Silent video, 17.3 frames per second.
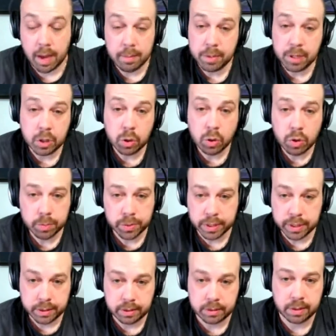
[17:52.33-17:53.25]
I'm
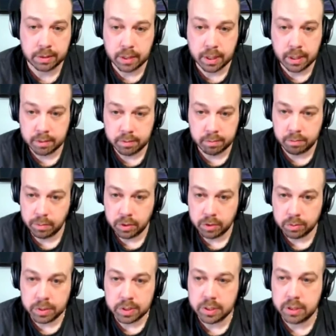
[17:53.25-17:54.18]
incorporated. Like I have,
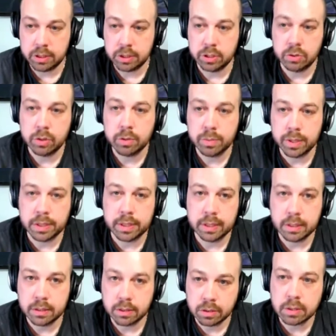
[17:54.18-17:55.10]
you know, Matiash
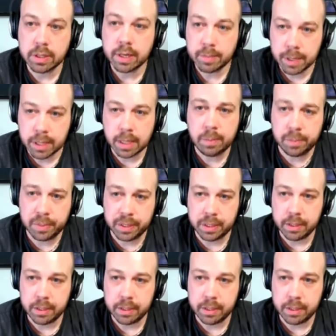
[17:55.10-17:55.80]
Incorporated, and so like I'm a